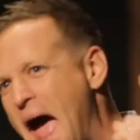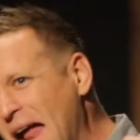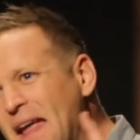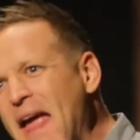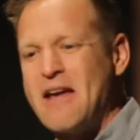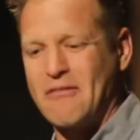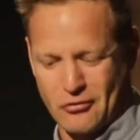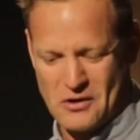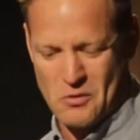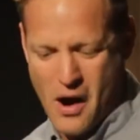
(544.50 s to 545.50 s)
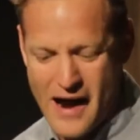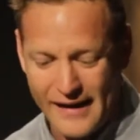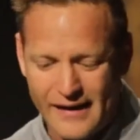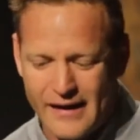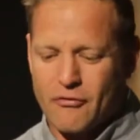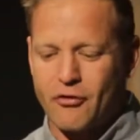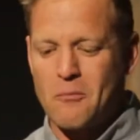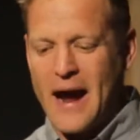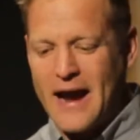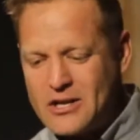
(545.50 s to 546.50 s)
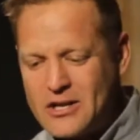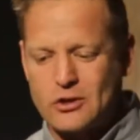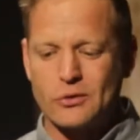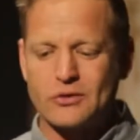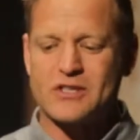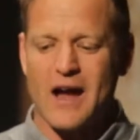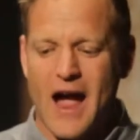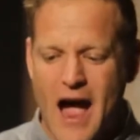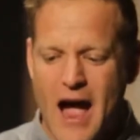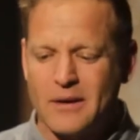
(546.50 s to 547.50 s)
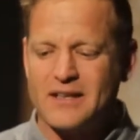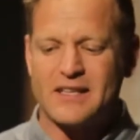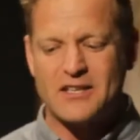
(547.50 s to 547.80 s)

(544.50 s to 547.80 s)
and everyone. From angels to armies,